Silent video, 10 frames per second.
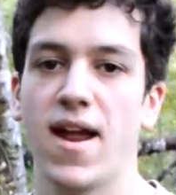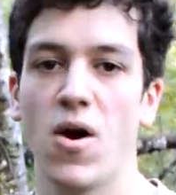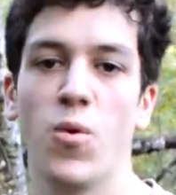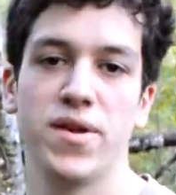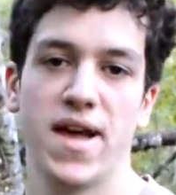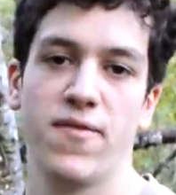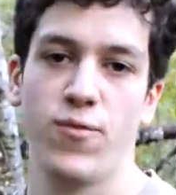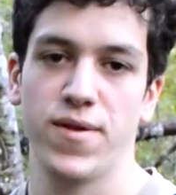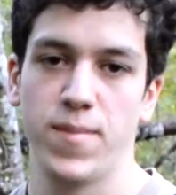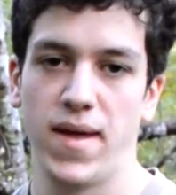always have
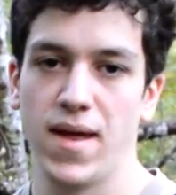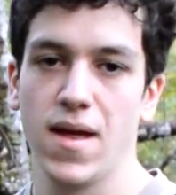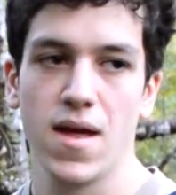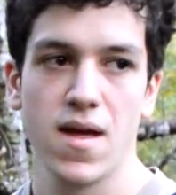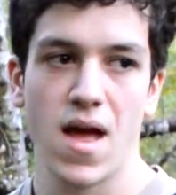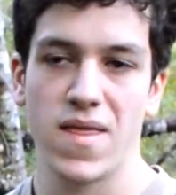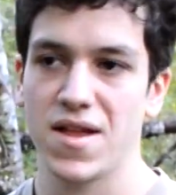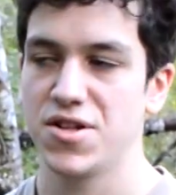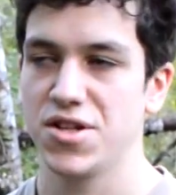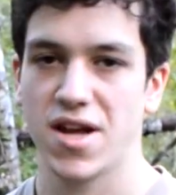with me, and
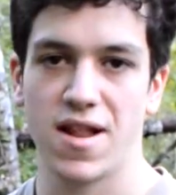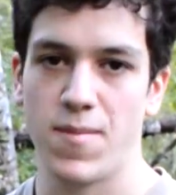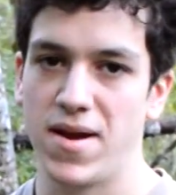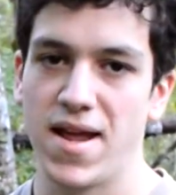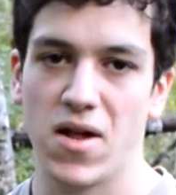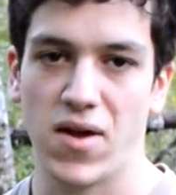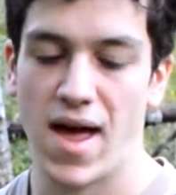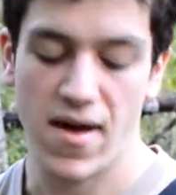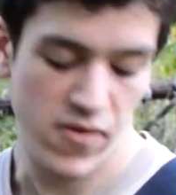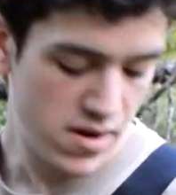that's just kind of the mentality I
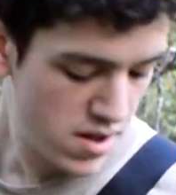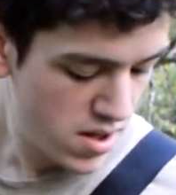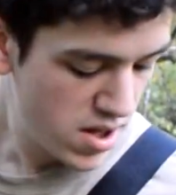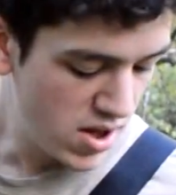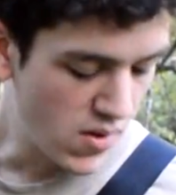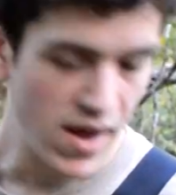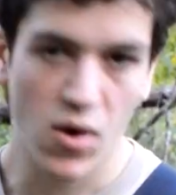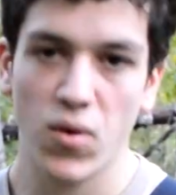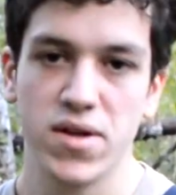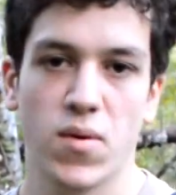have it. You know, I
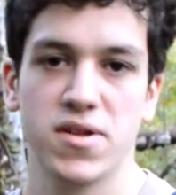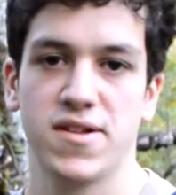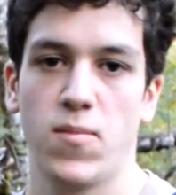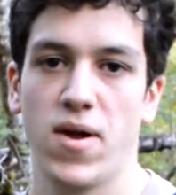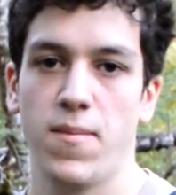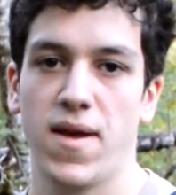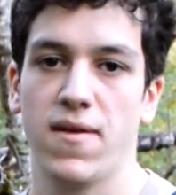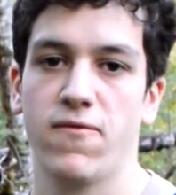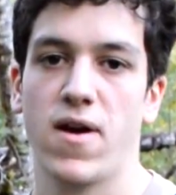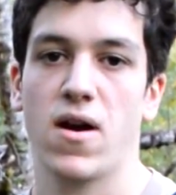always want some way of making
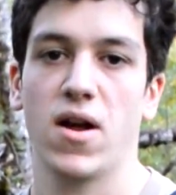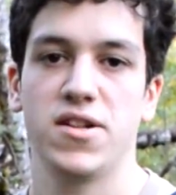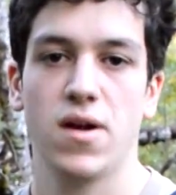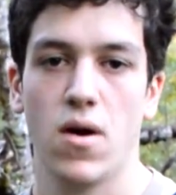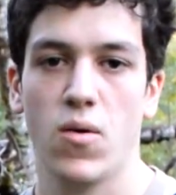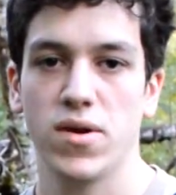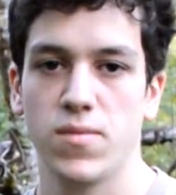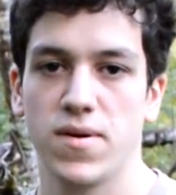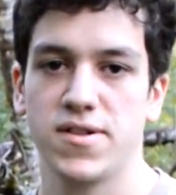fire. I always want